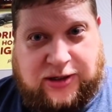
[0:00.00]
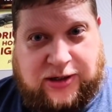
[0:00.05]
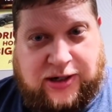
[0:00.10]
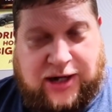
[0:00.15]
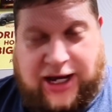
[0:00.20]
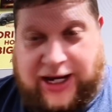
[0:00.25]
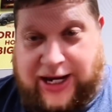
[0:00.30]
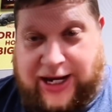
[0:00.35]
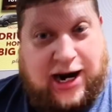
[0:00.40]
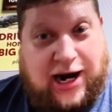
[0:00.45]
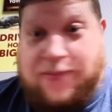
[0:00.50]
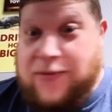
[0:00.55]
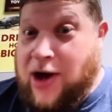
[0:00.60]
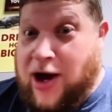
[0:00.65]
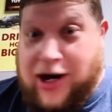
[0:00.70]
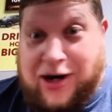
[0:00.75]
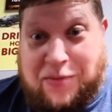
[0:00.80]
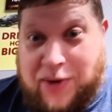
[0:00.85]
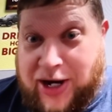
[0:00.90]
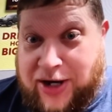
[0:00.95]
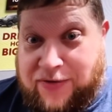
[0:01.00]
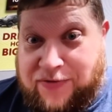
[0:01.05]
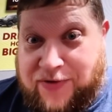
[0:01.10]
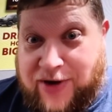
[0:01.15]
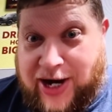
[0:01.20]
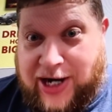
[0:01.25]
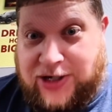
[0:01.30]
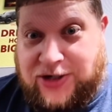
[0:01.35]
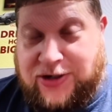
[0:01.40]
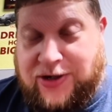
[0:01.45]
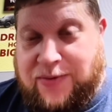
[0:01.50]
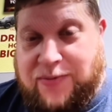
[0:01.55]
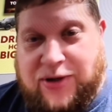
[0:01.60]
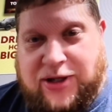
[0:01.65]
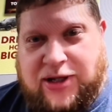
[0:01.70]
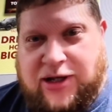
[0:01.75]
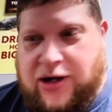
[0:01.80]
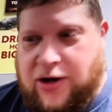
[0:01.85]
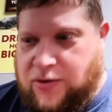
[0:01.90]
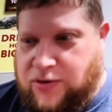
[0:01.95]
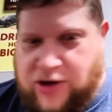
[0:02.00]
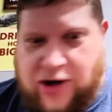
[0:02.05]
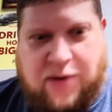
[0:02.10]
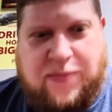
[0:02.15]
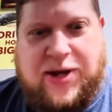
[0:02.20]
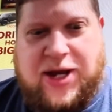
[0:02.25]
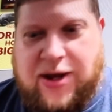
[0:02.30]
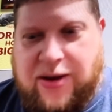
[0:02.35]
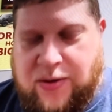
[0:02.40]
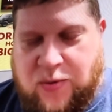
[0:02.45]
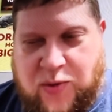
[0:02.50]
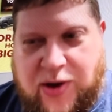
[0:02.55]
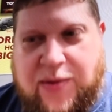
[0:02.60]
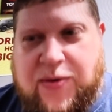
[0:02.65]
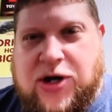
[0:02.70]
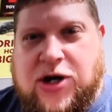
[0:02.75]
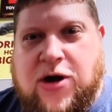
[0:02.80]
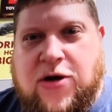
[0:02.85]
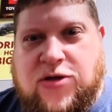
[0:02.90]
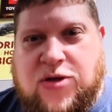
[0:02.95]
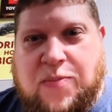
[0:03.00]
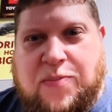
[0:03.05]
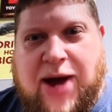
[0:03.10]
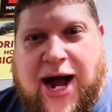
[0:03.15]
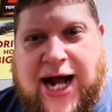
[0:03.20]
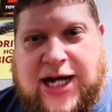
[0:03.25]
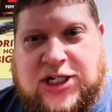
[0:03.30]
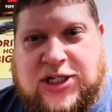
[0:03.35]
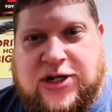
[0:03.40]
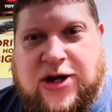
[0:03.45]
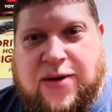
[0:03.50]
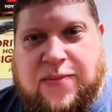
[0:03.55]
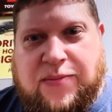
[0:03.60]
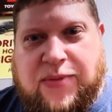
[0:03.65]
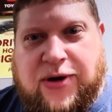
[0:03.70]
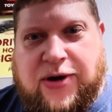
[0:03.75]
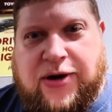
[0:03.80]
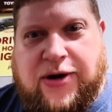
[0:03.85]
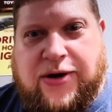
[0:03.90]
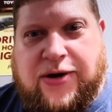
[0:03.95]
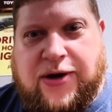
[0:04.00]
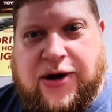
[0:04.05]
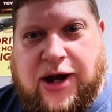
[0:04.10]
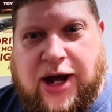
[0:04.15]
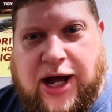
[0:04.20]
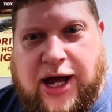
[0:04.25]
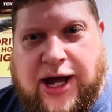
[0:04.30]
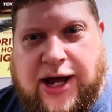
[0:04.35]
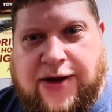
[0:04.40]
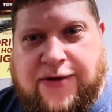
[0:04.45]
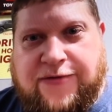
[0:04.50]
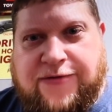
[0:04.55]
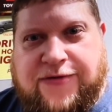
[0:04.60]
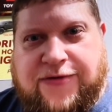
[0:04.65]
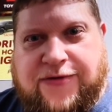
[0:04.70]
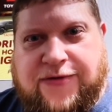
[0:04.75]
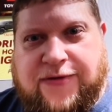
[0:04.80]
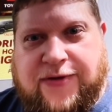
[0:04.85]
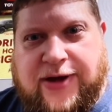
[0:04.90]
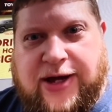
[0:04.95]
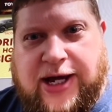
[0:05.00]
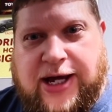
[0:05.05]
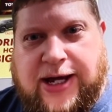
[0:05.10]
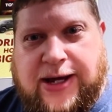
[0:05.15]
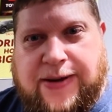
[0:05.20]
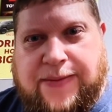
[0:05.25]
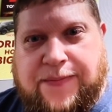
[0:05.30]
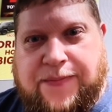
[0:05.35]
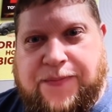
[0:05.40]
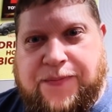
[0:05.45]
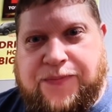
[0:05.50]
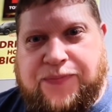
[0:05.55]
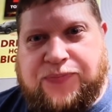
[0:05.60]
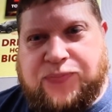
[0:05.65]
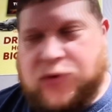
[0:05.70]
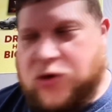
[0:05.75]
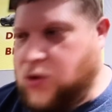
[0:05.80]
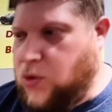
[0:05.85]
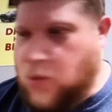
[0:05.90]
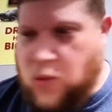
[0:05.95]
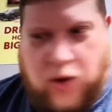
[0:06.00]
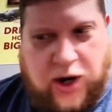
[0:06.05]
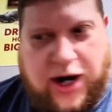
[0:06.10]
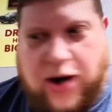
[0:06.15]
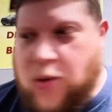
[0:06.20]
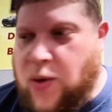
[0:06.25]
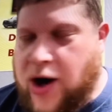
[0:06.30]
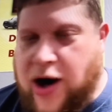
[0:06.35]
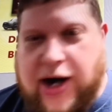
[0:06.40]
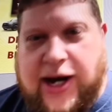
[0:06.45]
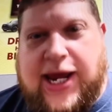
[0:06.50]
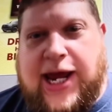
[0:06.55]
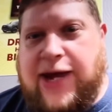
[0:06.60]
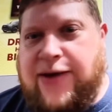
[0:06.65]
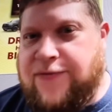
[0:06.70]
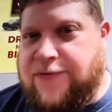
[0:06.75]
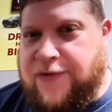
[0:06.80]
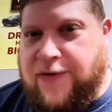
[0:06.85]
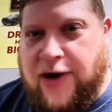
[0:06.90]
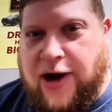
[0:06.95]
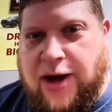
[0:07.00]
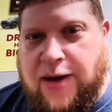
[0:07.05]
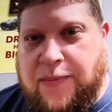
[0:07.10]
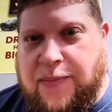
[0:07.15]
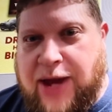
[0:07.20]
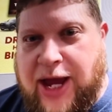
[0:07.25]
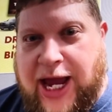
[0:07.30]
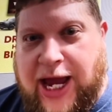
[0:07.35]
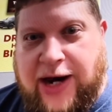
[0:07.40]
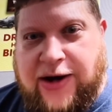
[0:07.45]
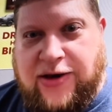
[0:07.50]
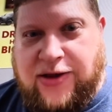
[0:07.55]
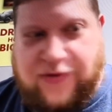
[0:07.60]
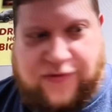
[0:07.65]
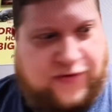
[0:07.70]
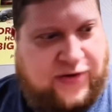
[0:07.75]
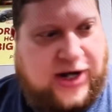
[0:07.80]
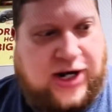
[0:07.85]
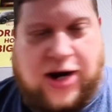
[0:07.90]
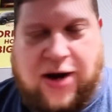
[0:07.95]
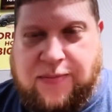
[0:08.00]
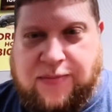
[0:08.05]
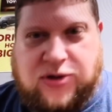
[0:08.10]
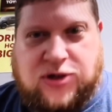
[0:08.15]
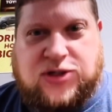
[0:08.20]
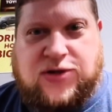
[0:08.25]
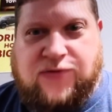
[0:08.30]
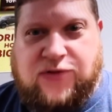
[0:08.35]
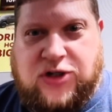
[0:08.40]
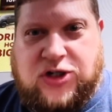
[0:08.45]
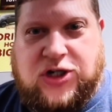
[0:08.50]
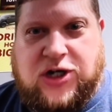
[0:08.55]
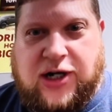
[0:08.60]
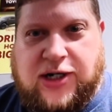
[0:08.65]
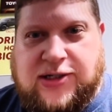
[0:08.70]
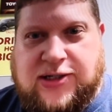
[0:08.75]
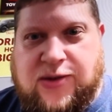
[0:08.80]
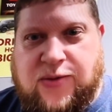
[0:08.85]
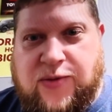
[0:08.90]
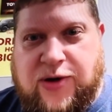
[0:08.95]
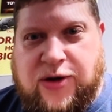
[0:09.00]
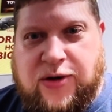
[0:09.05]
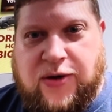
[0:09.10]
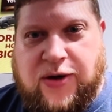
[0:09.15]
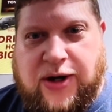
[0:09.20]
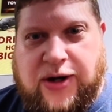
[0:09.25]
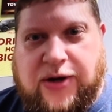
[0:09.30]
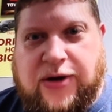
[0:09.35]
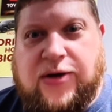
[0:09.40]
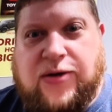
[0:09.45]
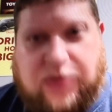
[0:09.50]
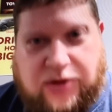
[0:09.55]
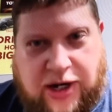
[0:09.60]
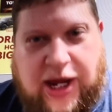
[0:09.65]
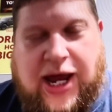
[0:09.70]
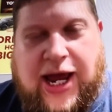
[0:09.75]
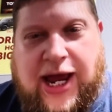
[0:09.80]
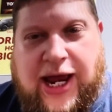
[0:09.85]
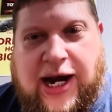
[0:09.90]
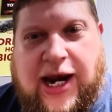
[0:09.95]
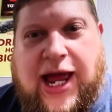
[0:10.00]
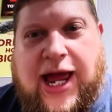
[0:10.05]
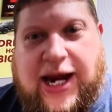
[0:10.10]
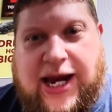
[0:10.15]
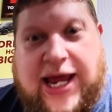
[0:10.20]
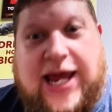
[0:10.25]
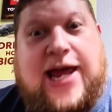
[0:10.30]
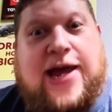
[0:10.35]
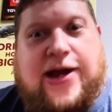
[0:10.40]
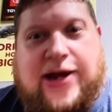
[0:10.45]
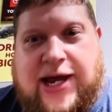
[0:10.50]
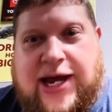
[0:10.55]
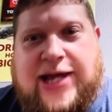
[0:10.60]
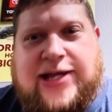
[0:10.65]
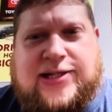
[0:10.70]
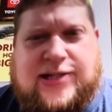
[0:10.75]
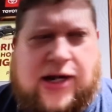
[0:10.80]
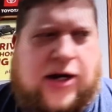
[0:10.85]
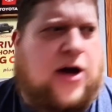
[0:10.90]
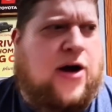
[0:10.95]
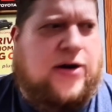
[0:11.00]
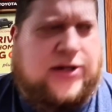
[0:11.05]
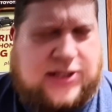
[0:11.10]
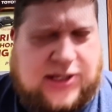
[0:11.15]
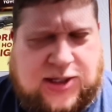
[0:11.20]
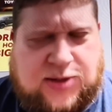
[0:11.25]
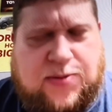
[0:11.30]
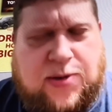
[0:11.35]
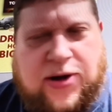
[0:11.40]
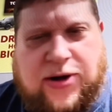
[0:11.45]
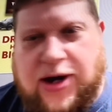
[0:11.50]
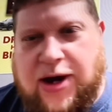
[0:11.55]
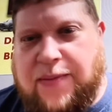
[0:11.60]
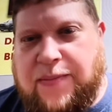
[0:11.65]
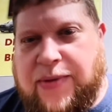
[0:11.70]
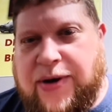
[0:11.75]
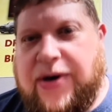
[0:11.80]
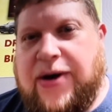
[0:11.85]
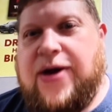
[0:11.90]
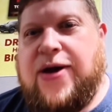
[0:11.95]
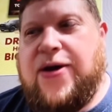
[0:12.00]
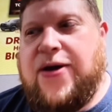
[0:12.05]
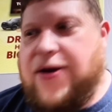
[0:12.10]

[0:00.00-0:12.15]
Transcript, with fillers: Again, I'm not in manufacturing, but you know, there be a, we would know the batch number of um, where, where it came from and the VIN numbers of the trucks. yes. And, and he he said, oh, it's a small number.